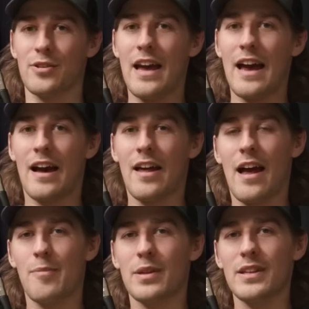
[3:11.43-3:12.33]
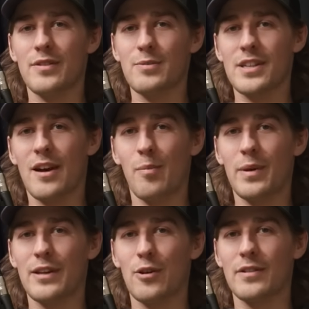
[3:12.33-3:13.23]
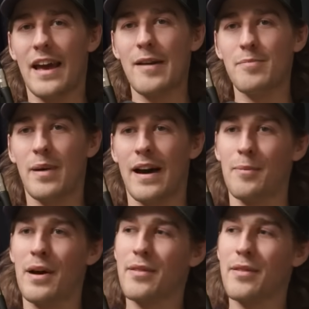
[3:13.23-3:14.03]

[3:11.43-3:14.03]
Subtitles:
Yeah, I believe there was a company called Empire, but I